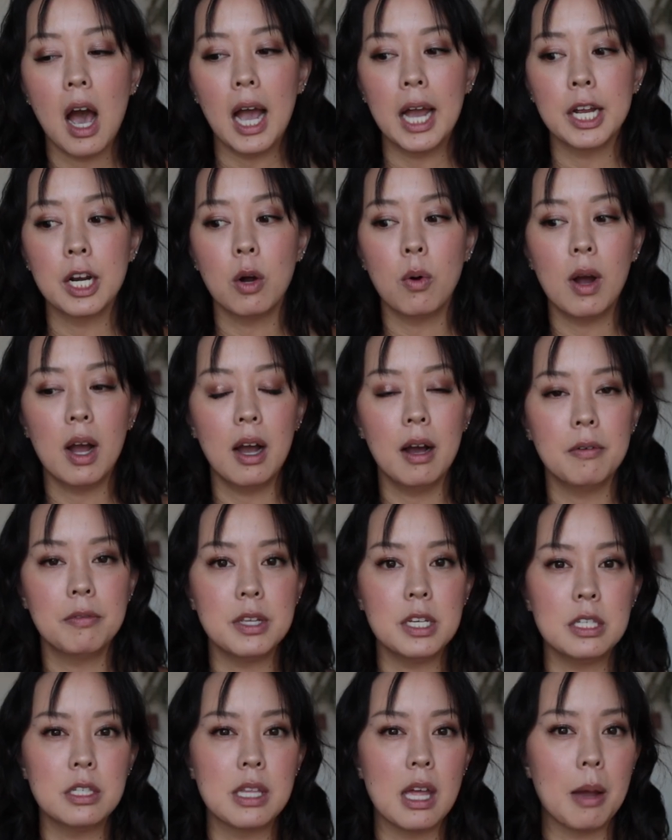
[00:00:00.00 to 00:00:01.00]
I don't have
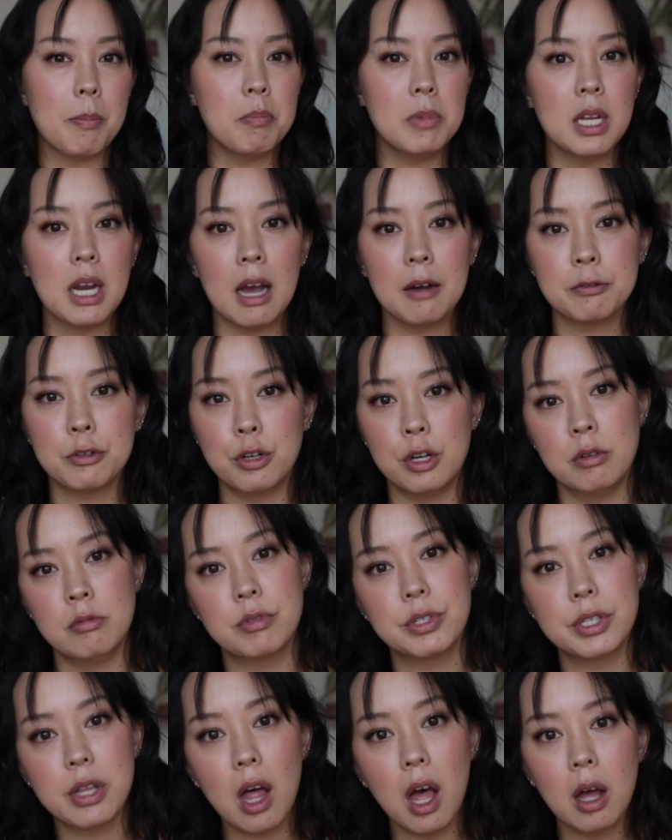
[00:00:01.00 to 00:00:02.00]
these
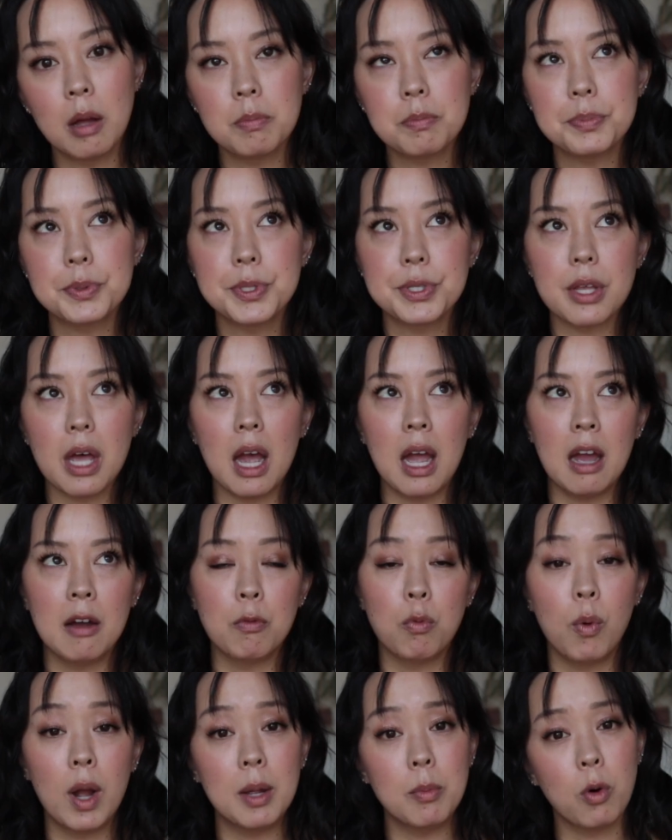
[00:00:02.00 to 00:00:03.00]
mid-afternoon slumps. I
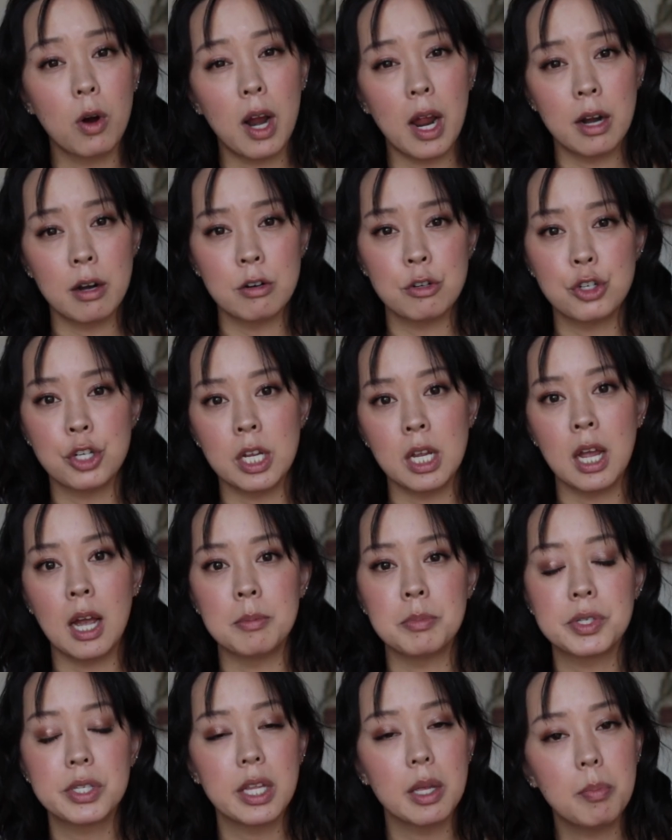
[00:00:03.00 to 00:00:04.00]
have way more energy.
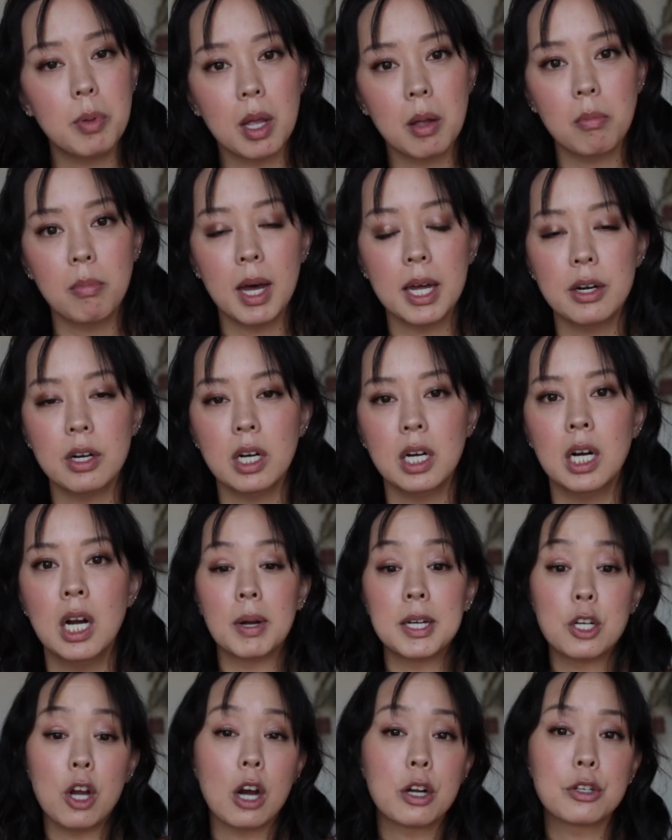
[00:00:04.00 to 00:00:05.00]
I'm sleeping better.
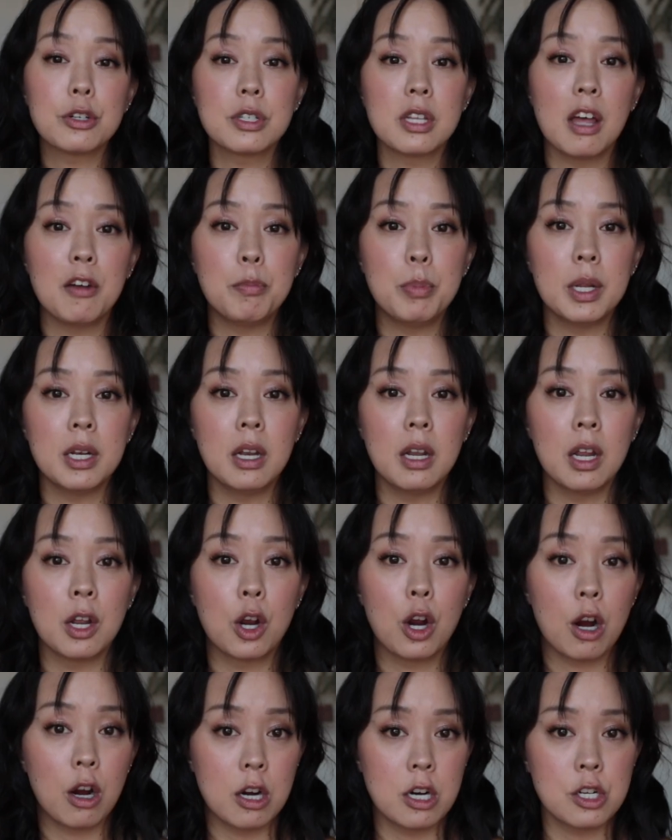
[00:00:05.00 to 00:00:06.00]
My doctors have been
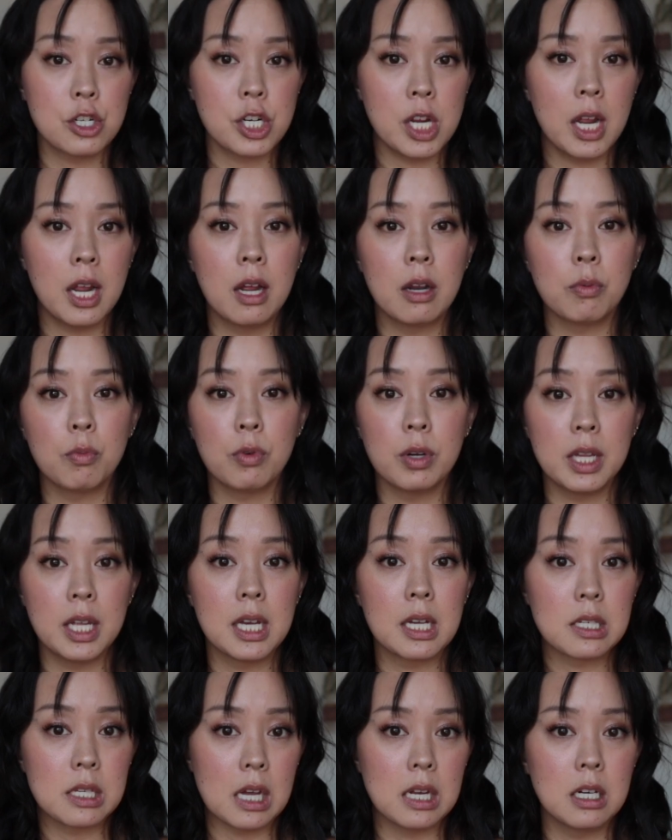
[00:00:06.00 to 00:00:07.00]
encouraging and
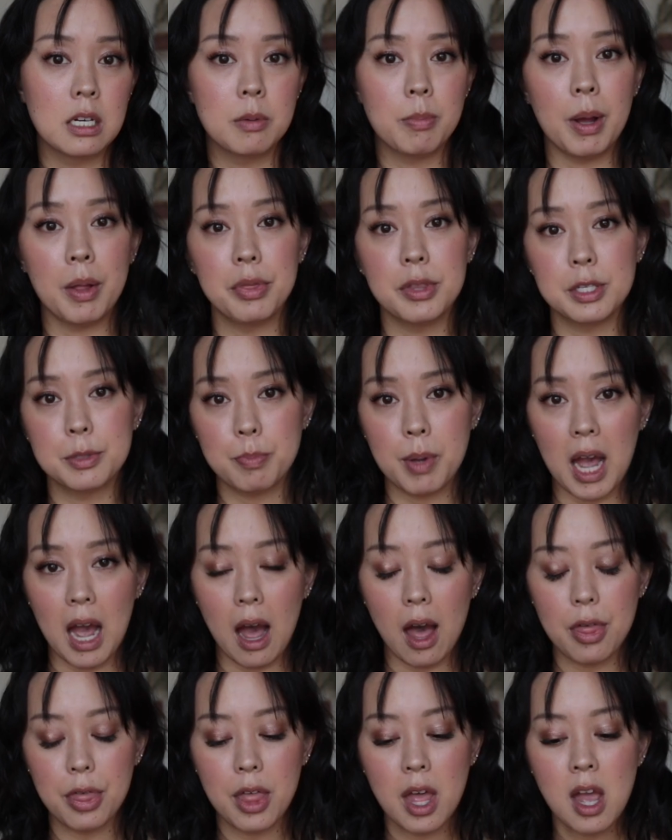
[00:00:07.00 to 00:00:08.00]
really excited about this
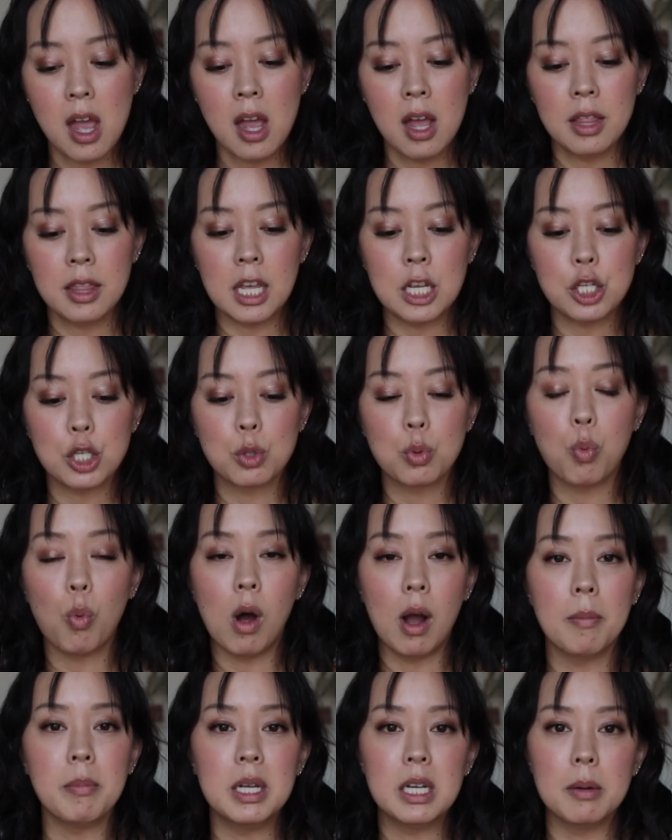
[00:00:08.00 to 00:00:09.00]
path. They just
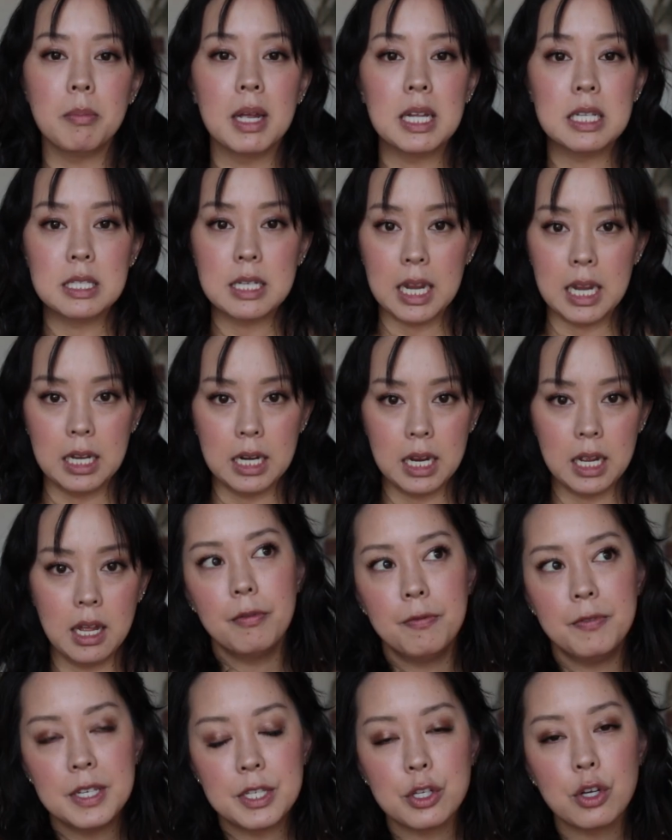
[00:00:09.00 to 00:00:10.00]
want me to maintain it.
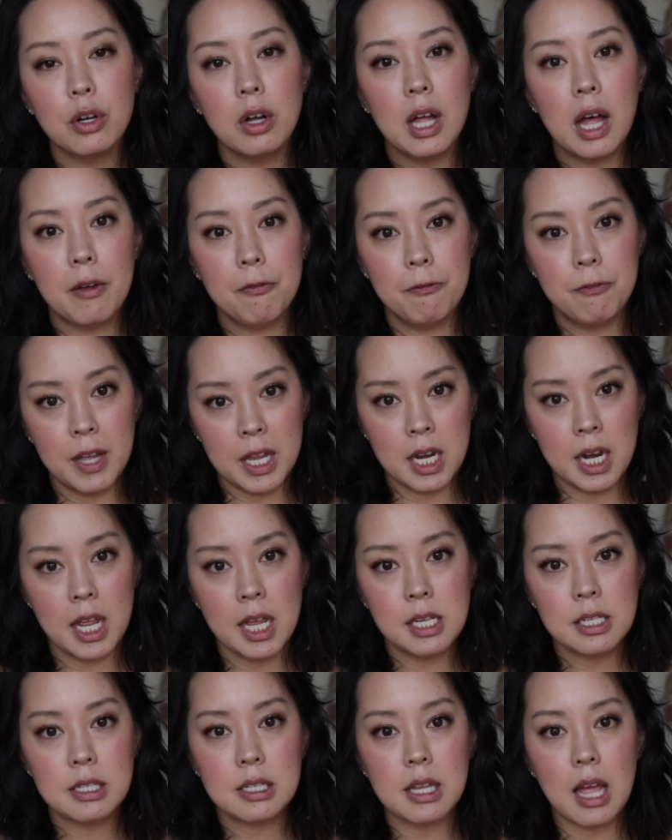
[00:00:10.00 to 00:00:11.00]
Physical
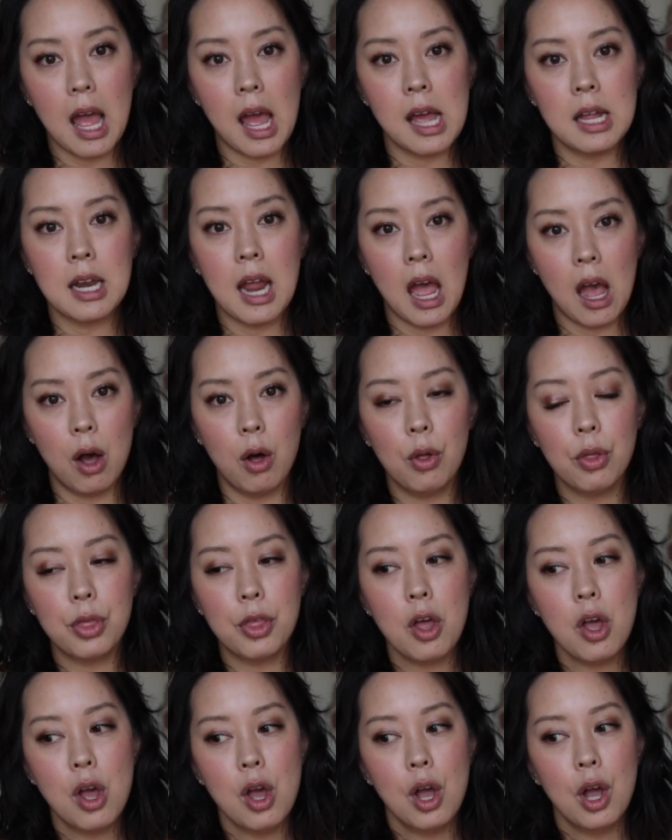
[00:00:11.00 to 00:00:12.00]
fitness and health